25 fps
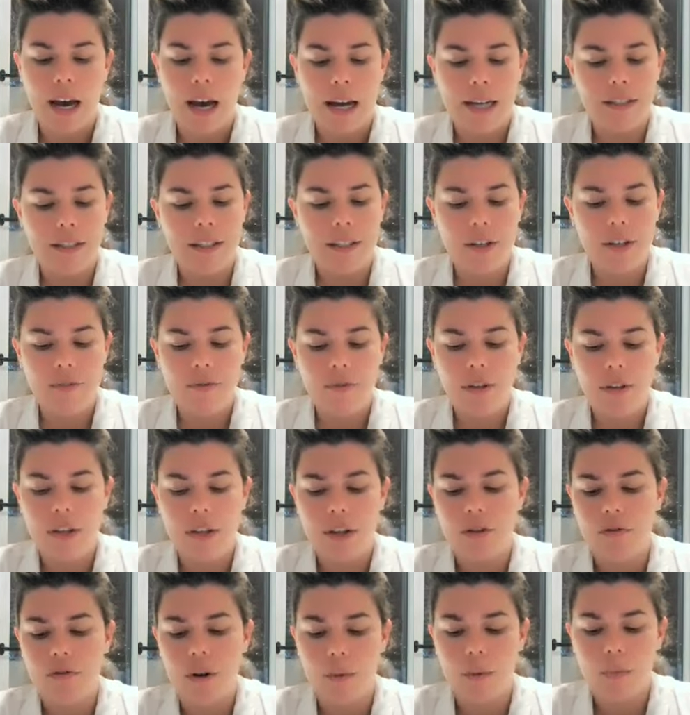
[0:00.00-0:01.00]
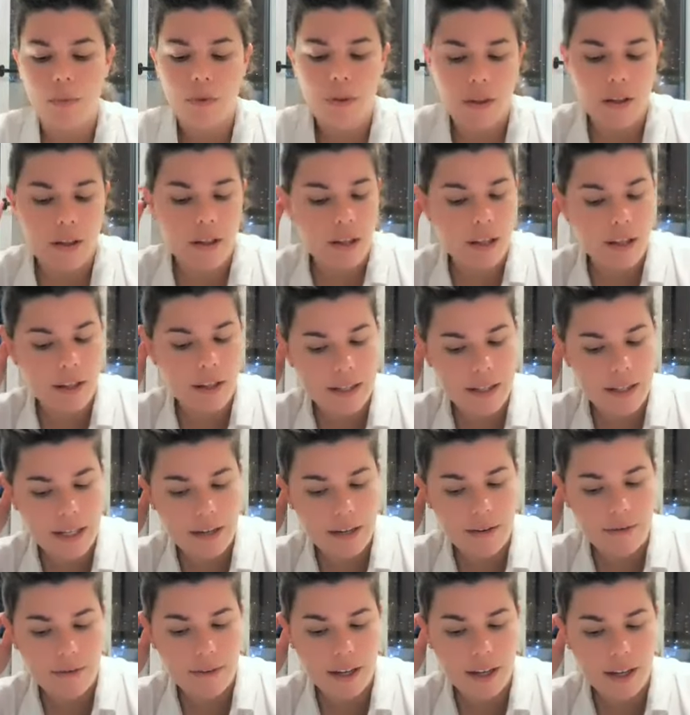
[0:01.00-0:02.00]
I didn't really grow up with
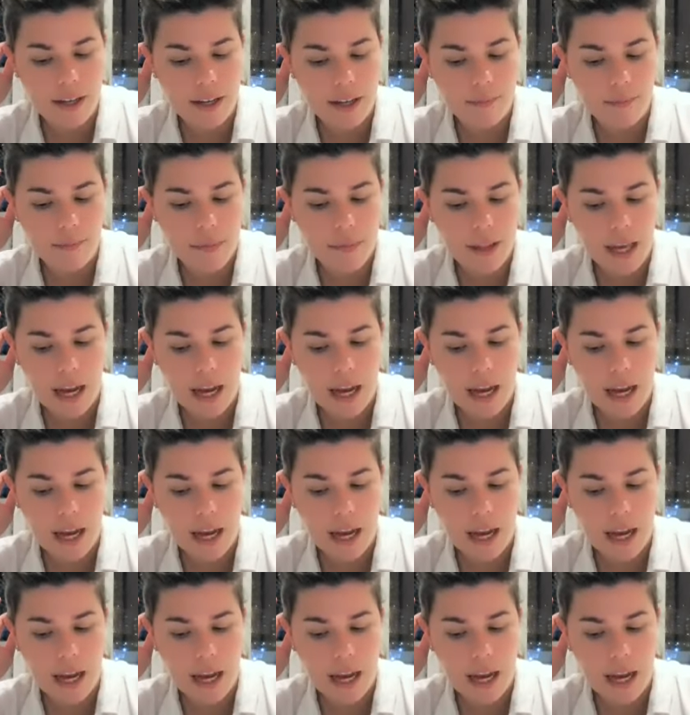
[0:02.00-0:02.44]
T V.